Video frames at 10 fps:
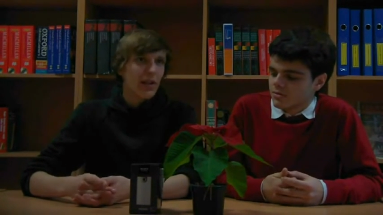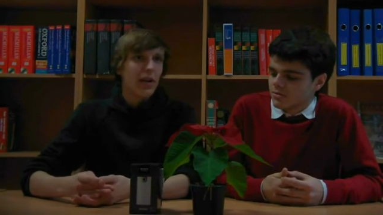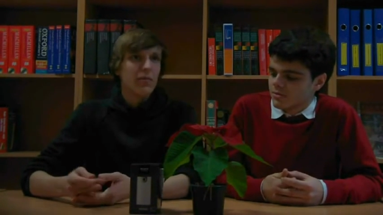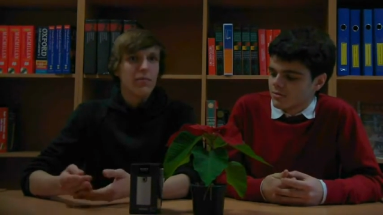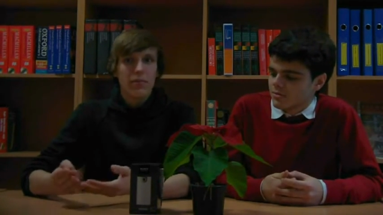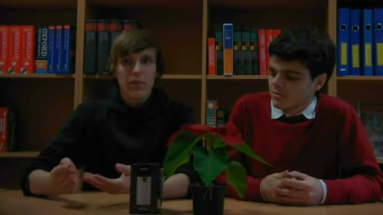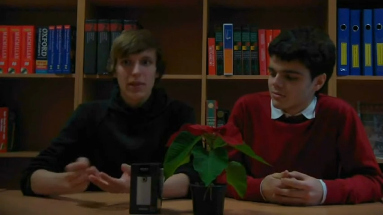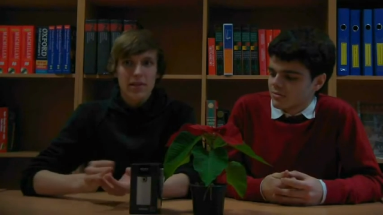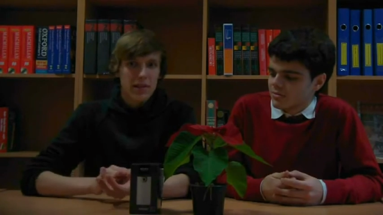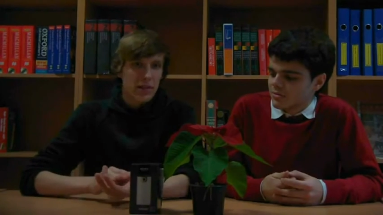Speaker 1: it. I'm
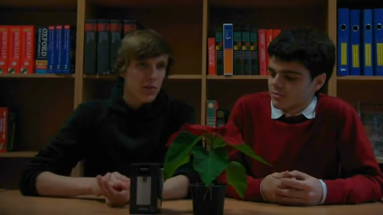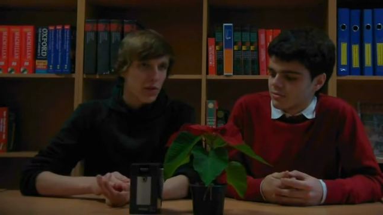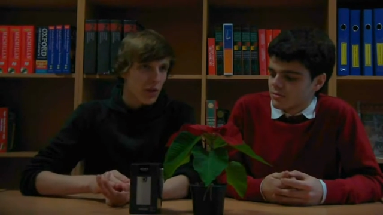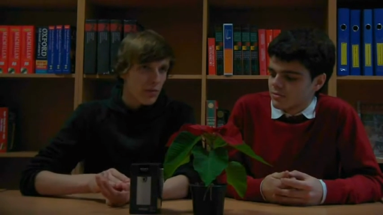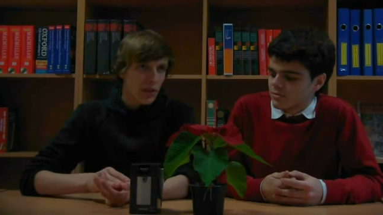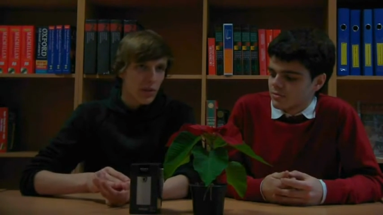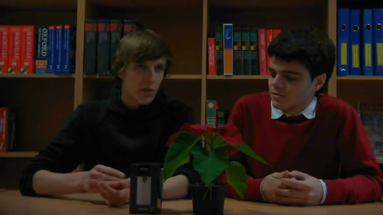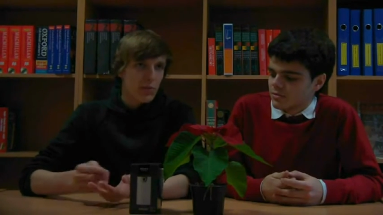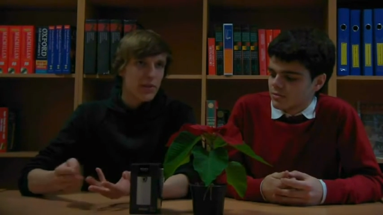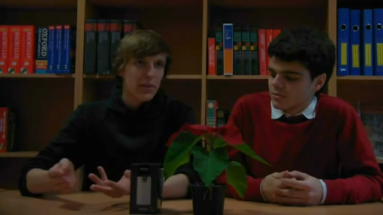listening to German
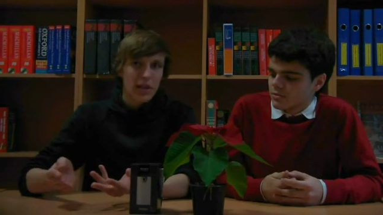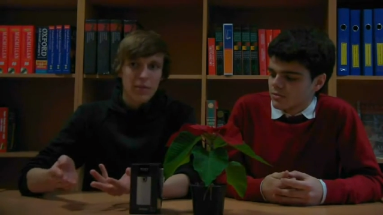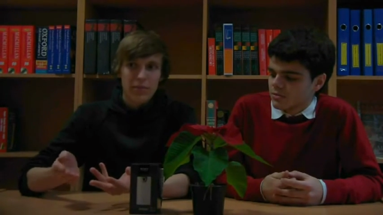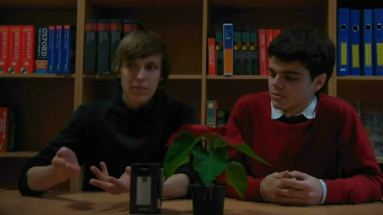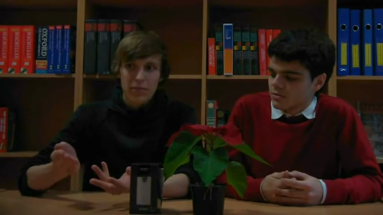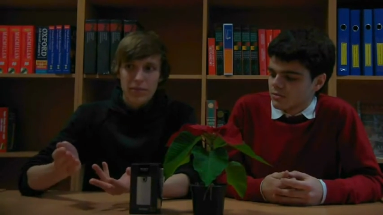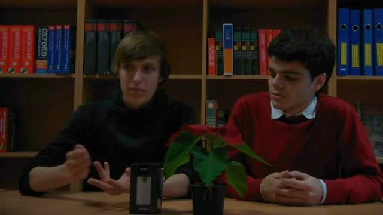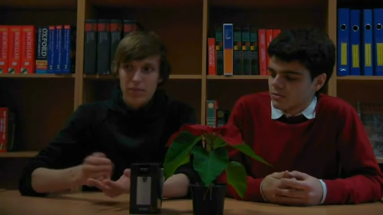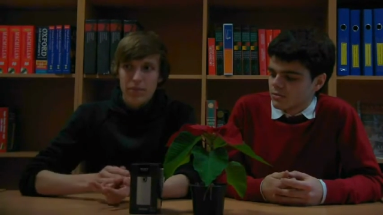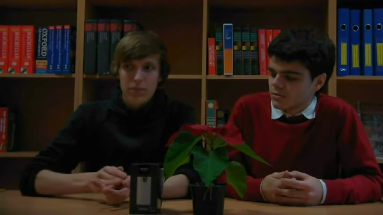groups. I'm
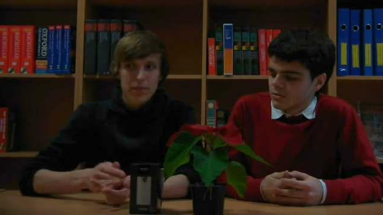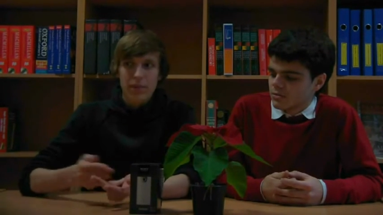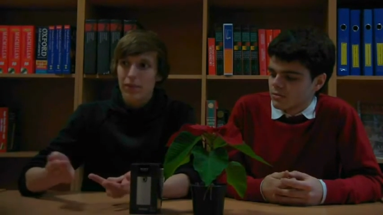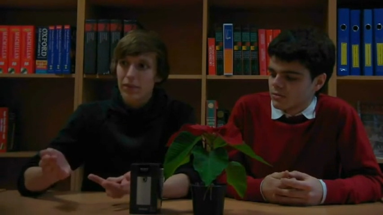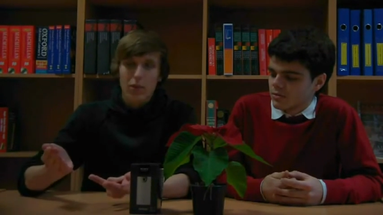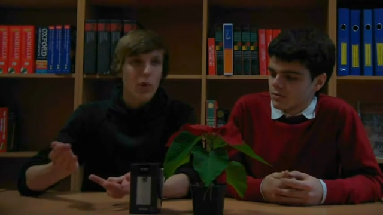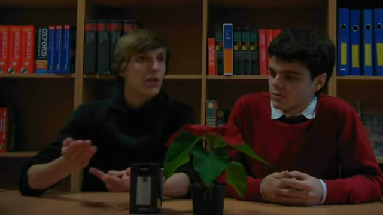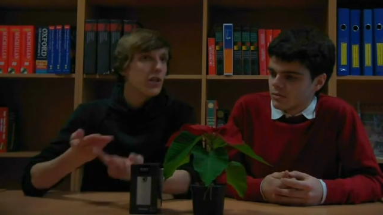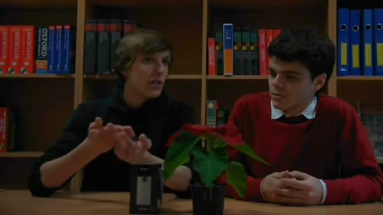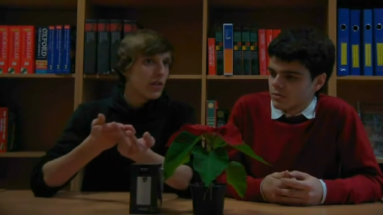uh,
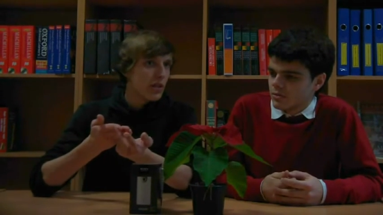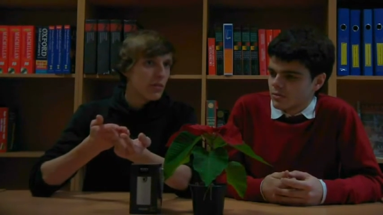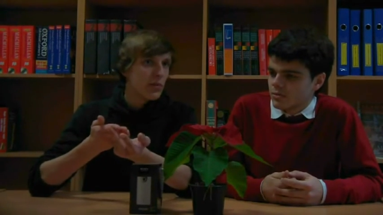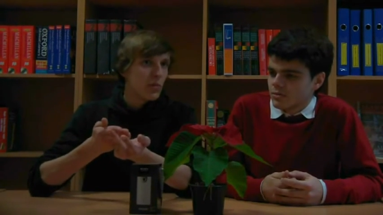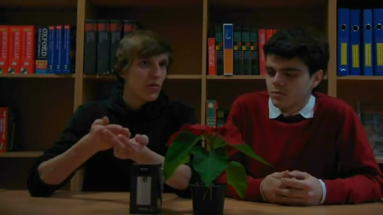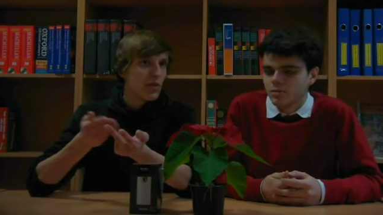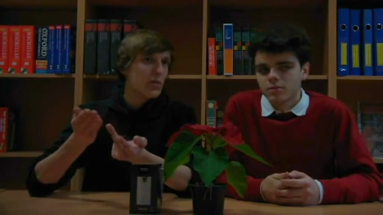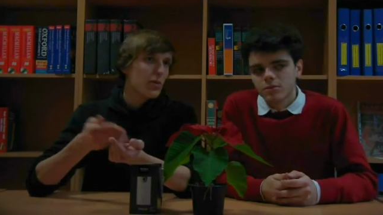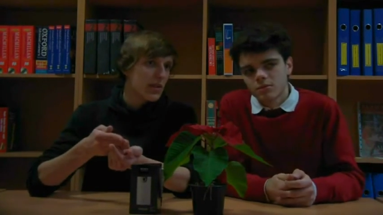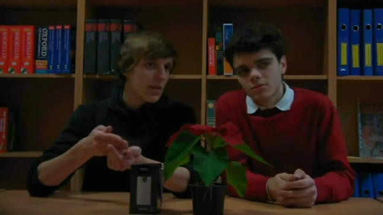watching German
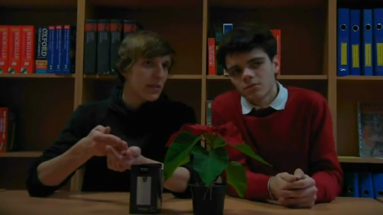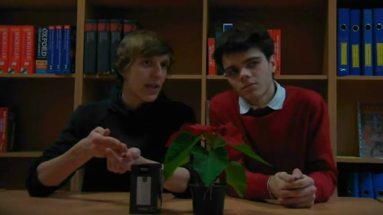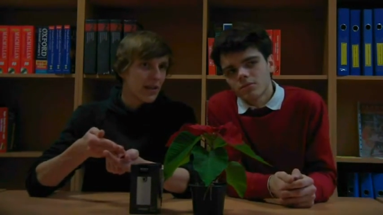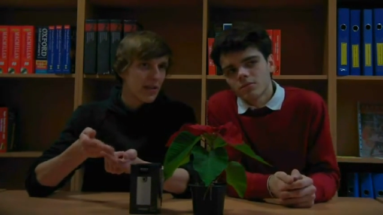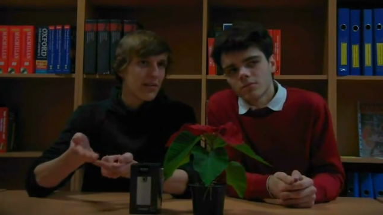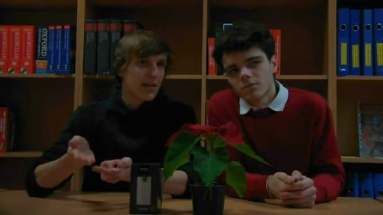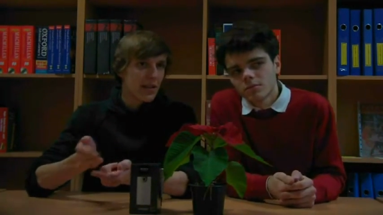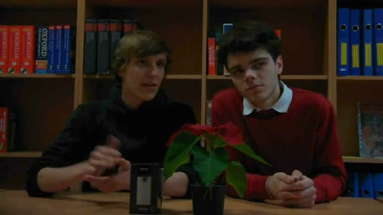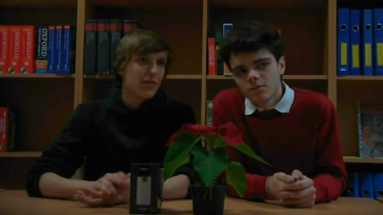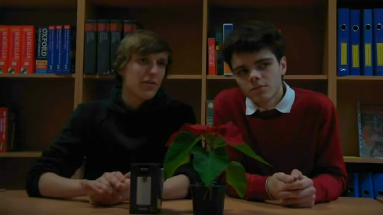movies with subtitles in
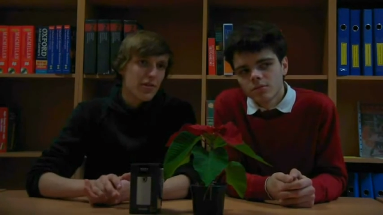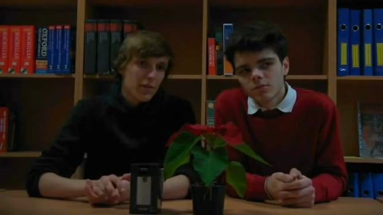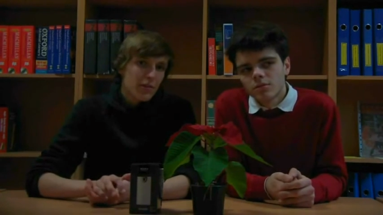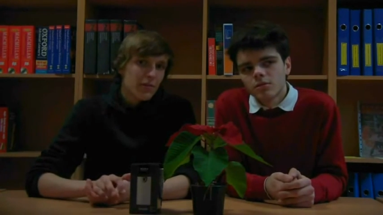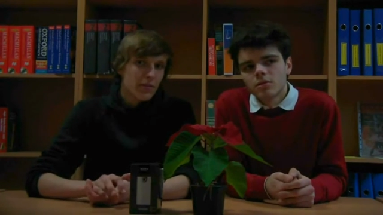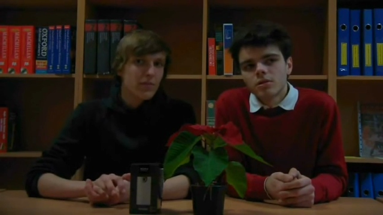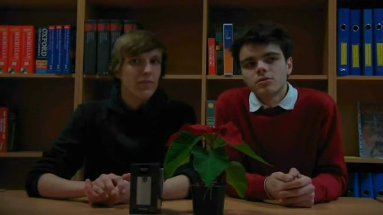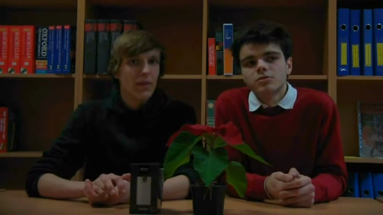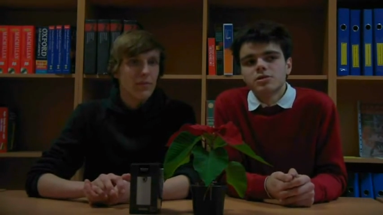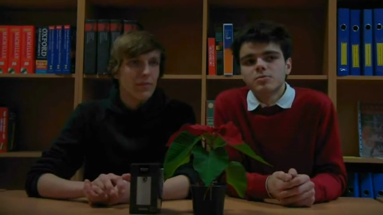
Speaker 2: English. So. Mm.
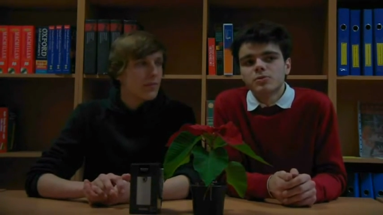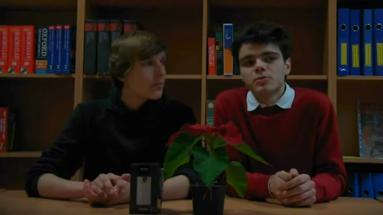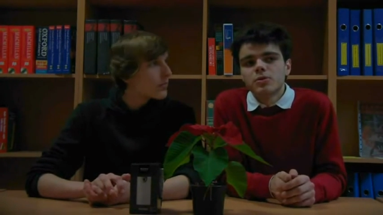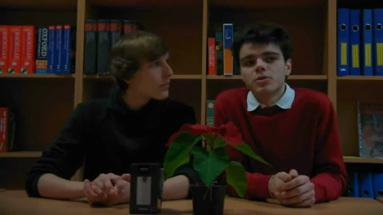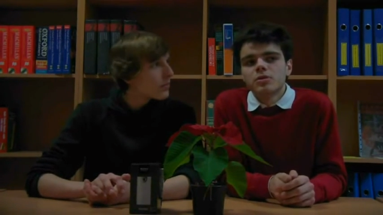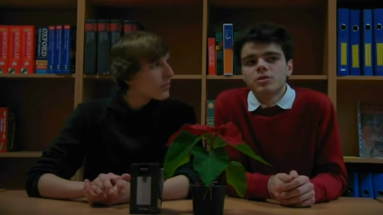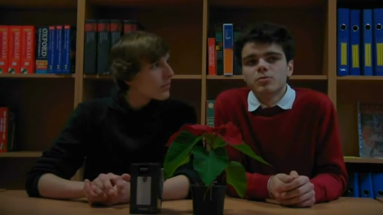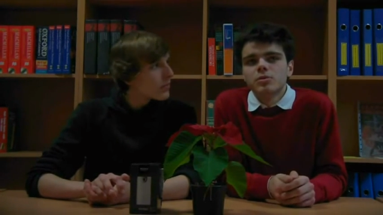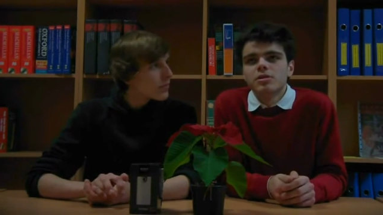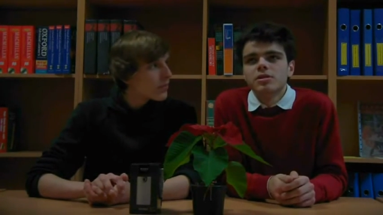And you said before
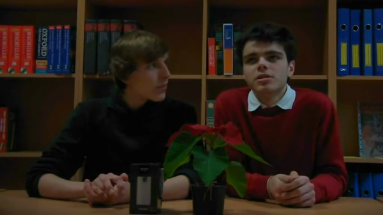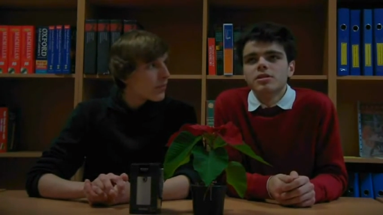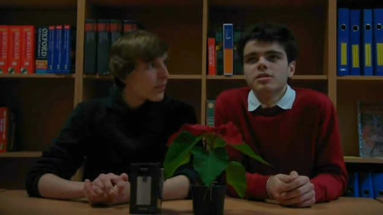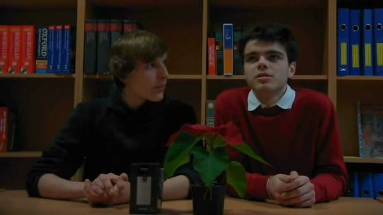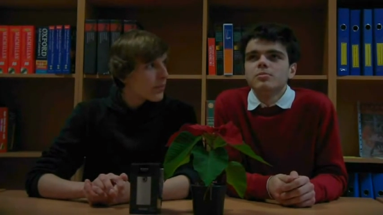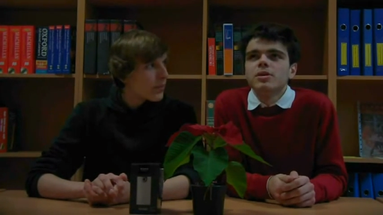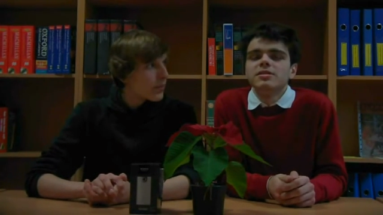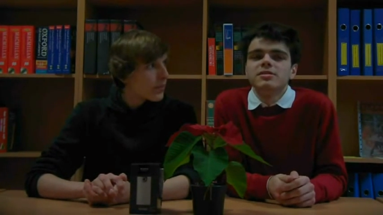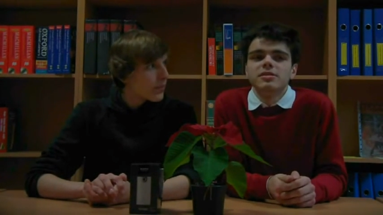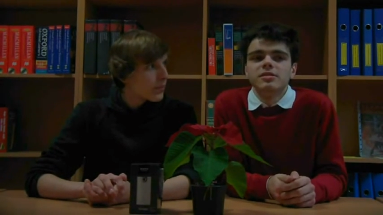that we
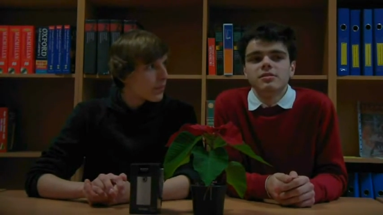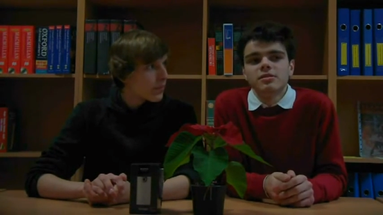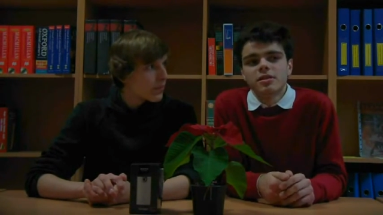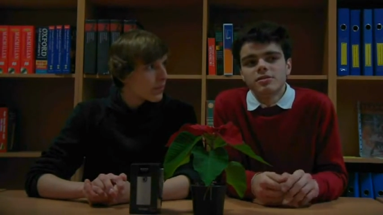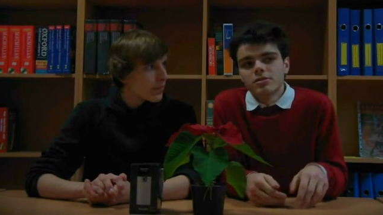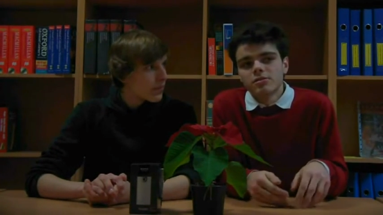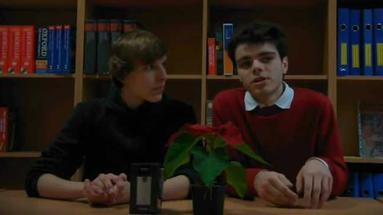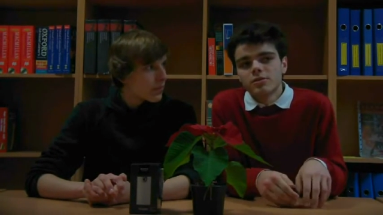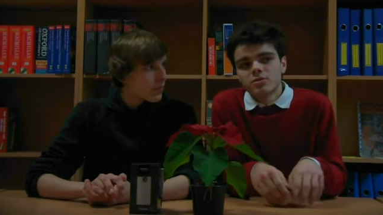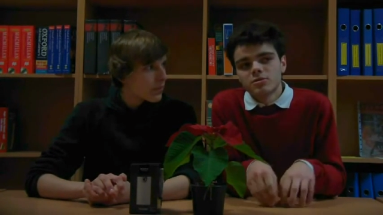might need another
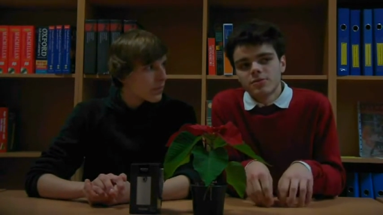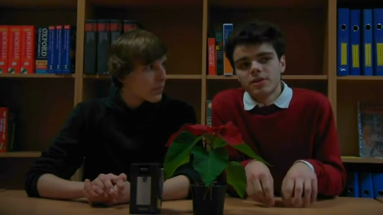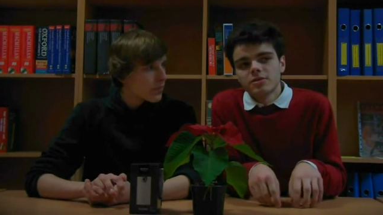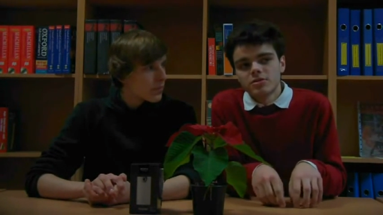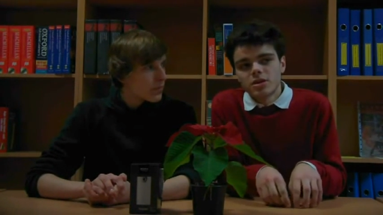language to find a